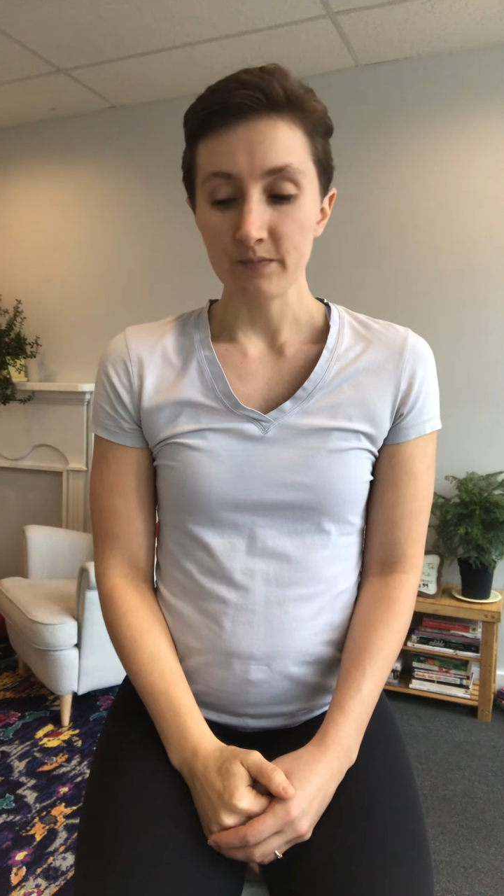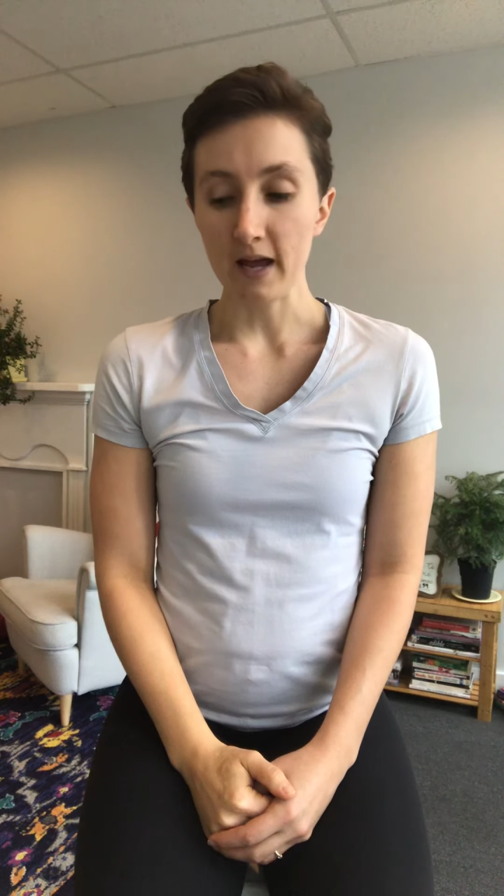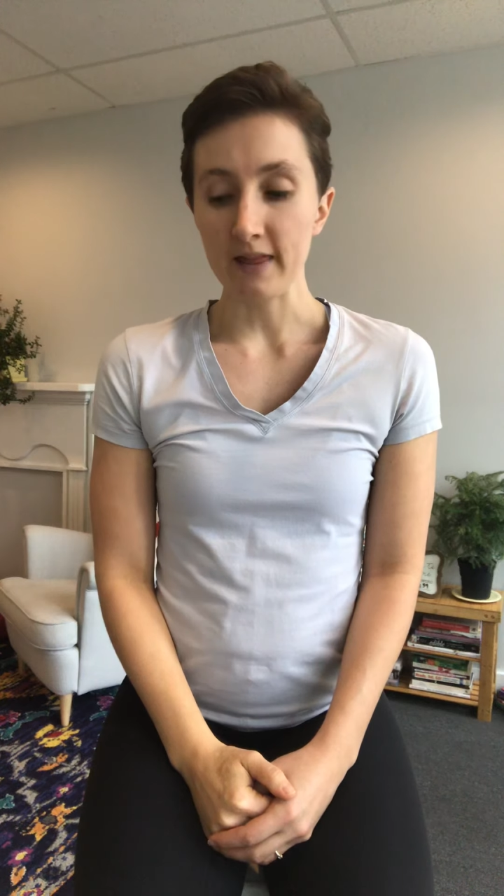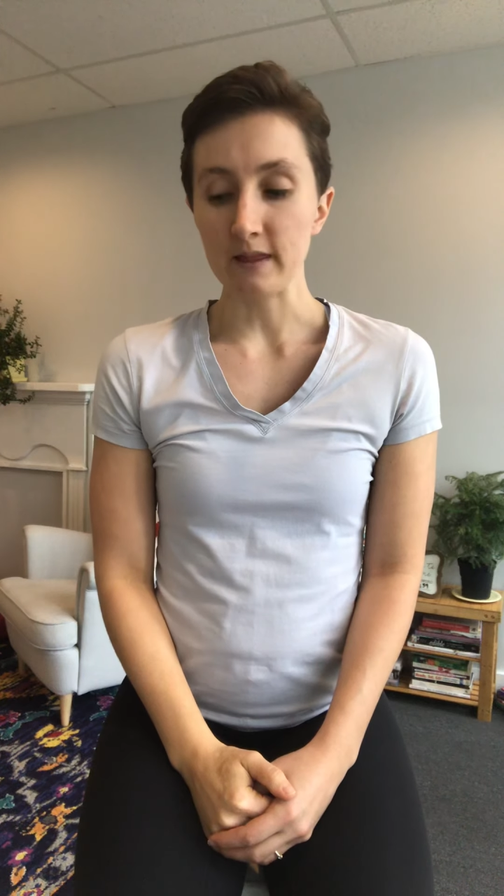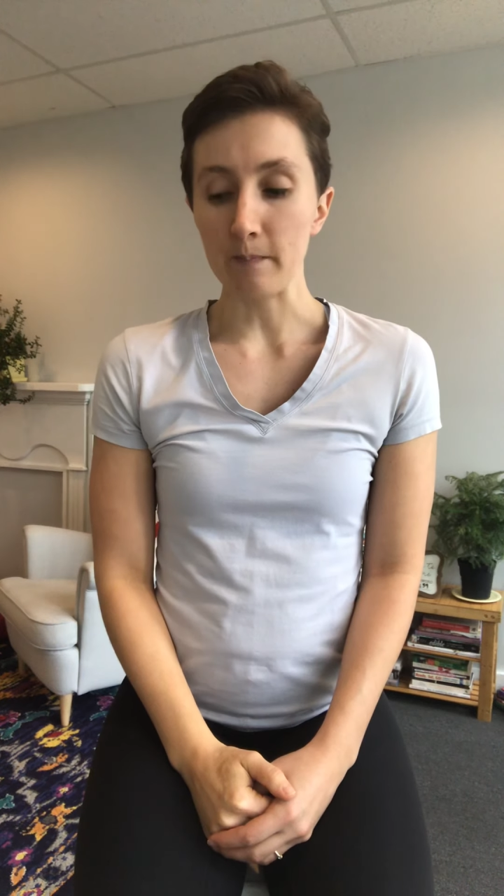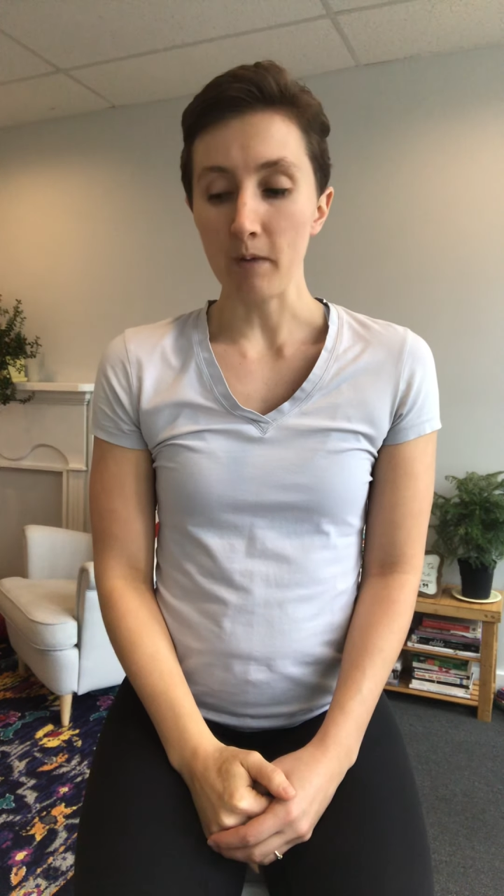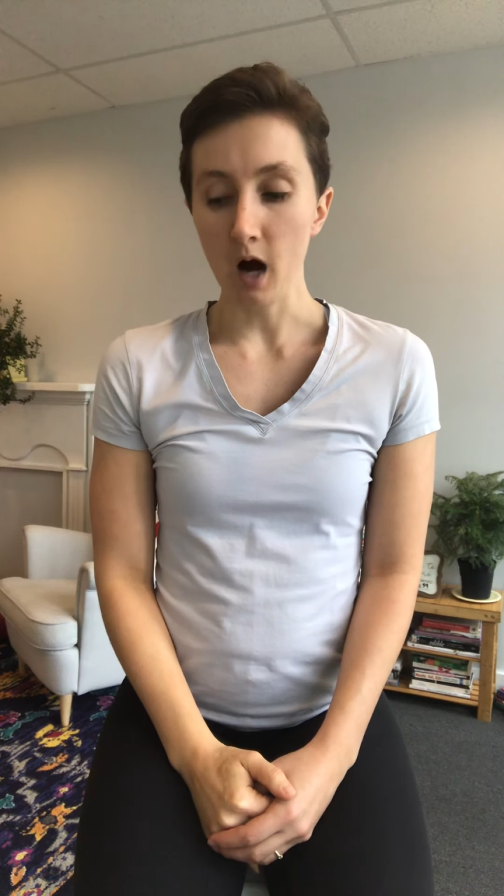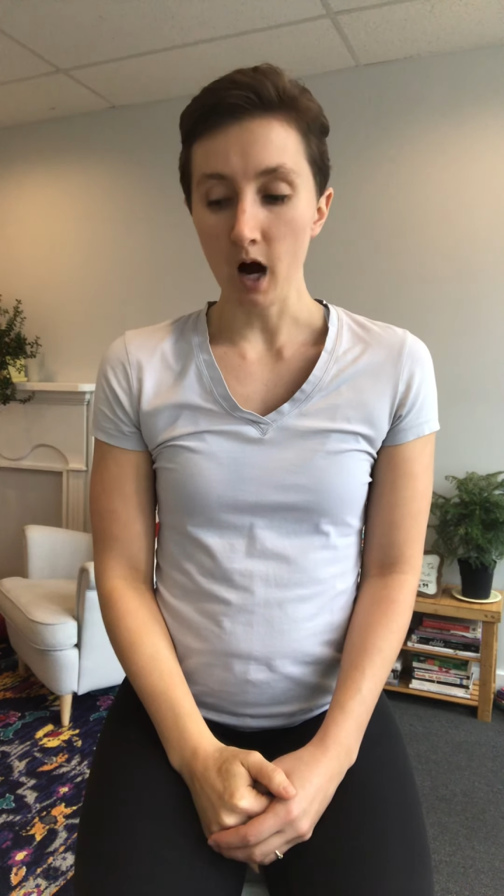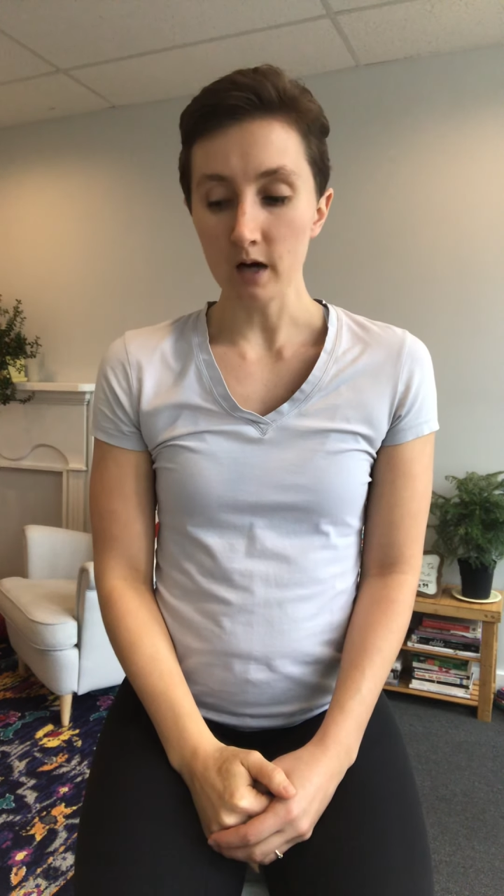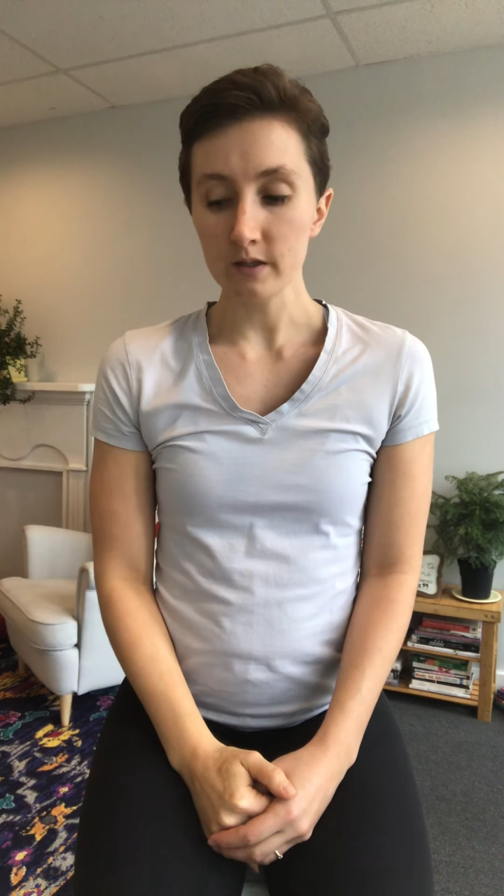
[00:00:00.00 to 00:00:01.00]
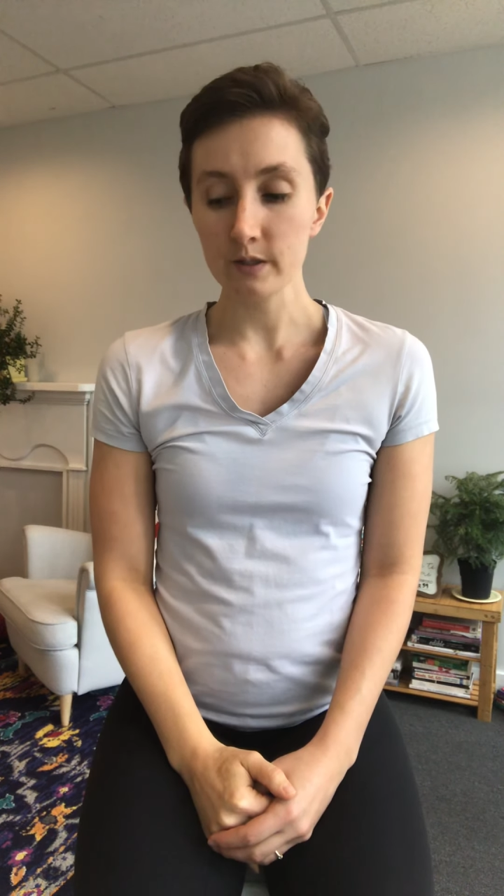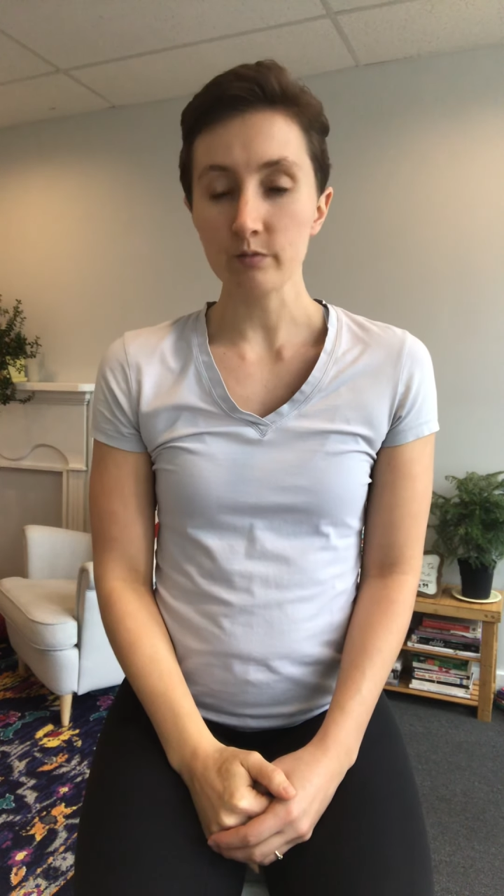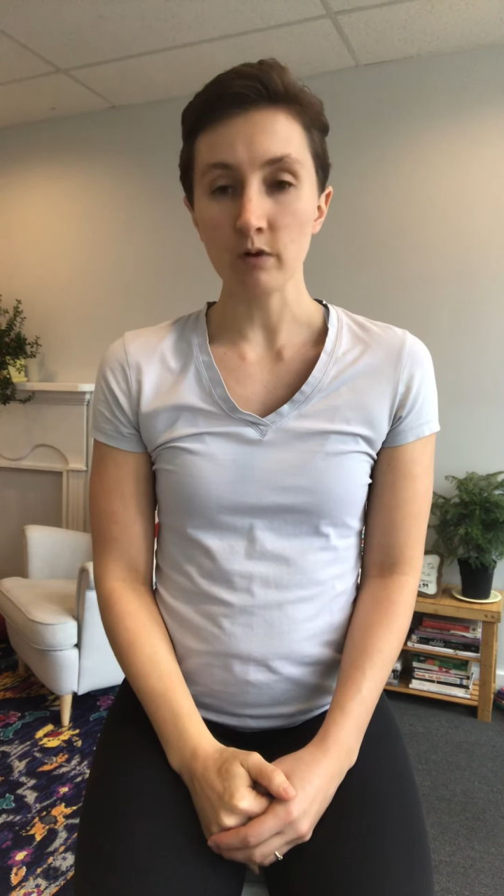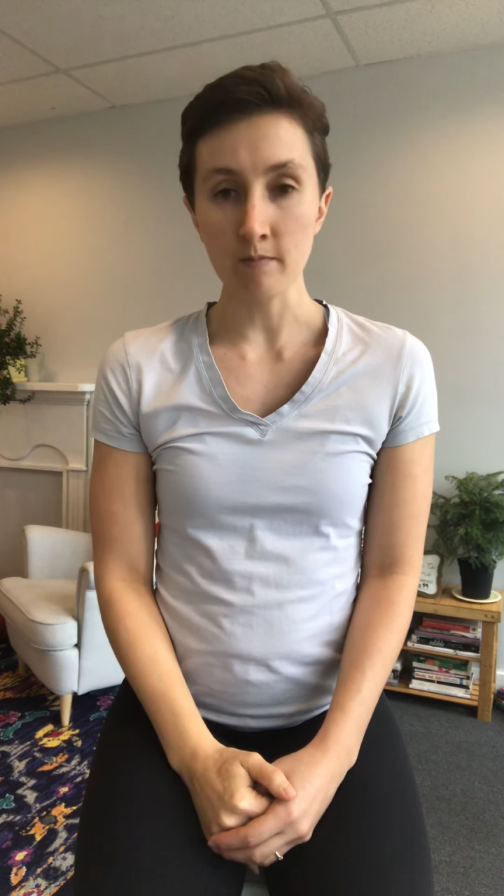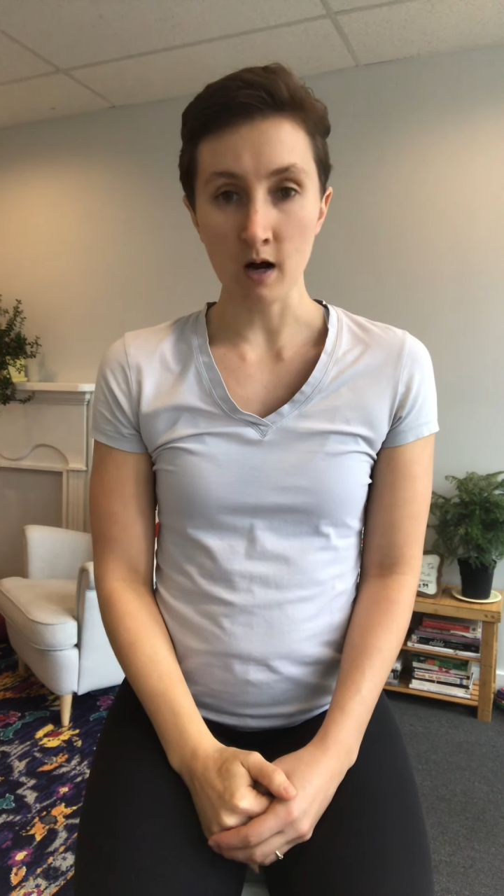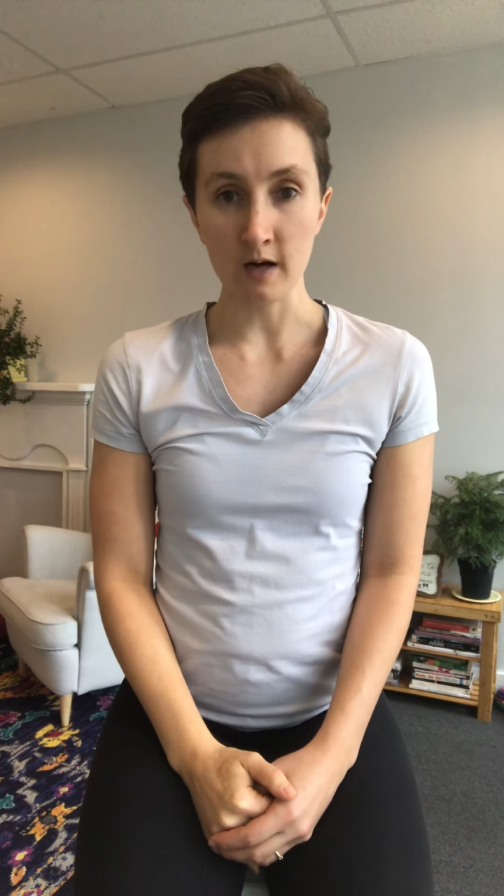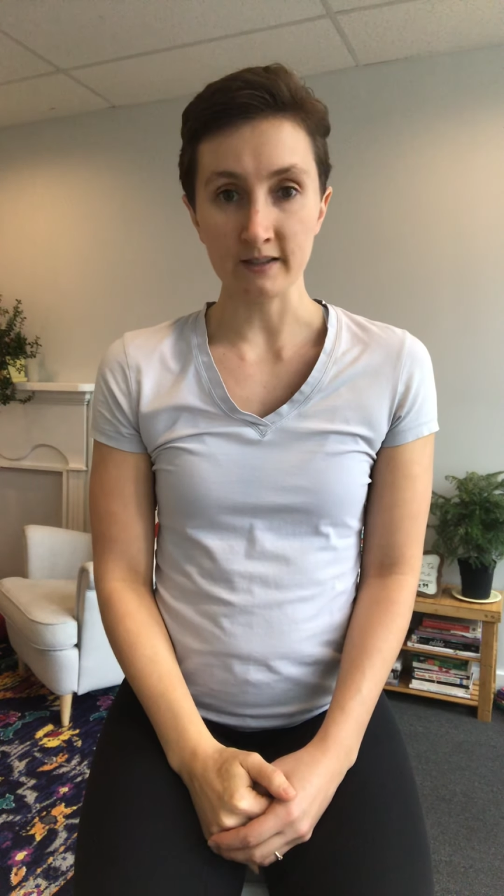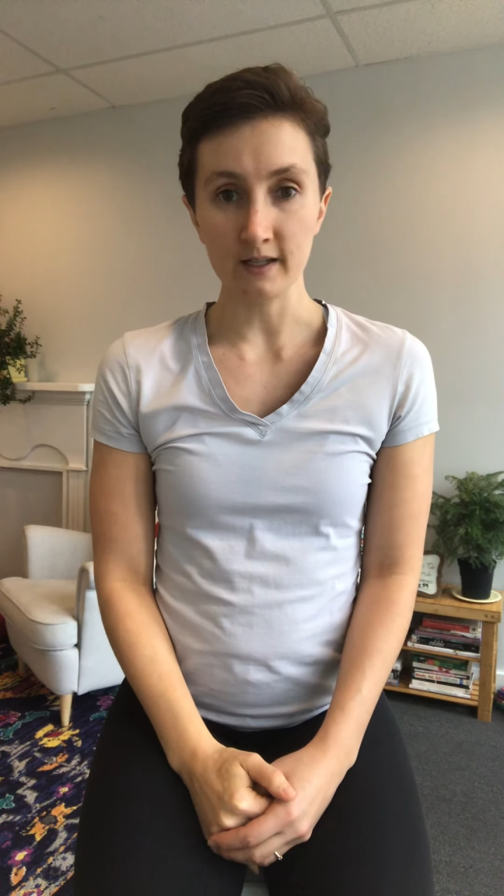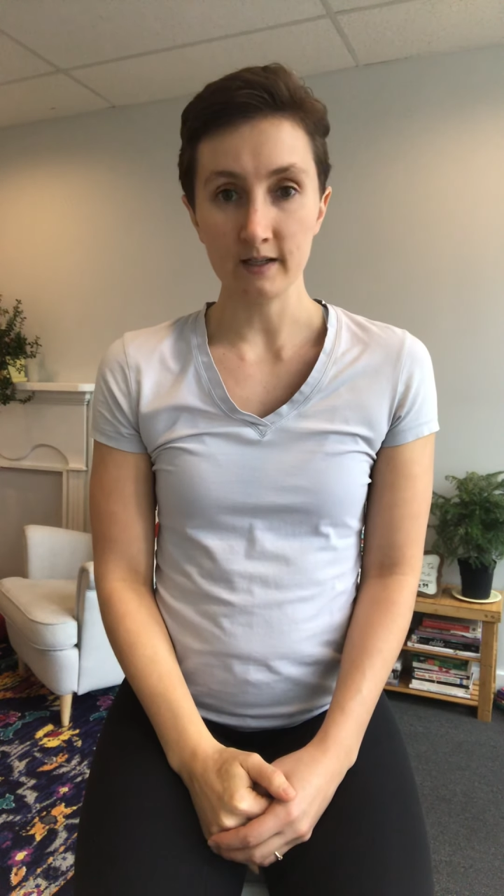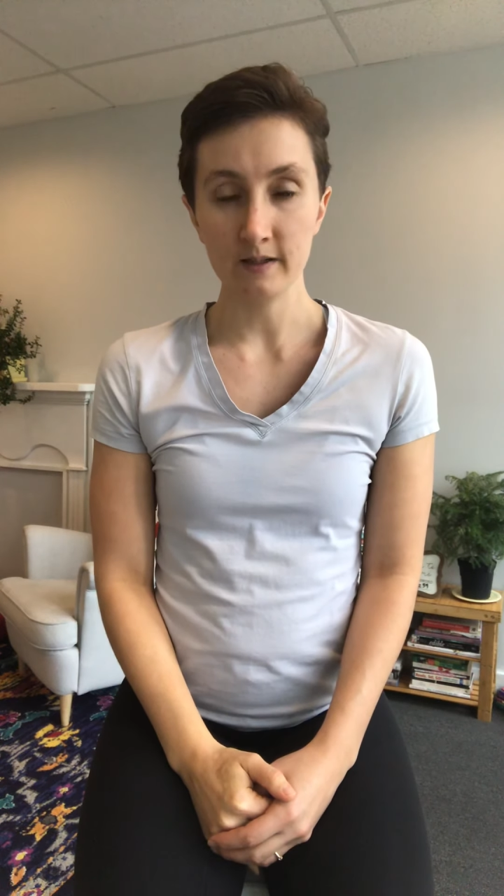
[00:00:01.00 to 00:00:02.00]
and the Pax
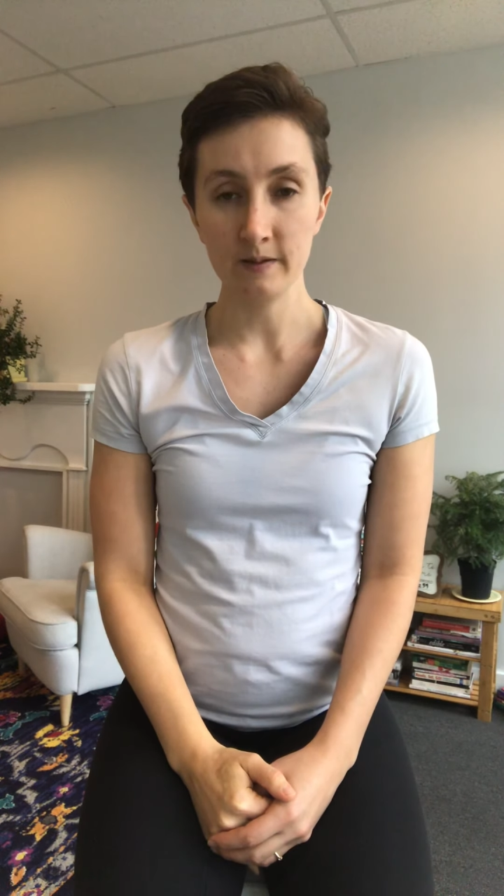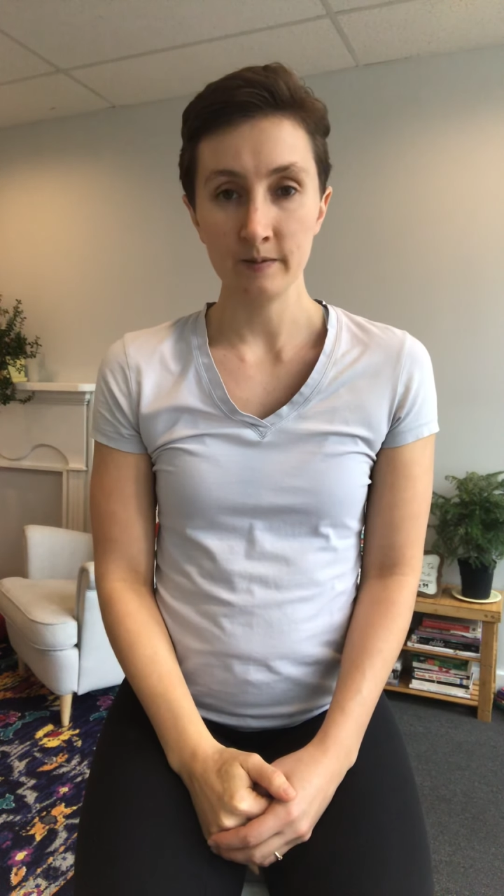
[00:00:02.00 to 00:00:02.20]
Romana.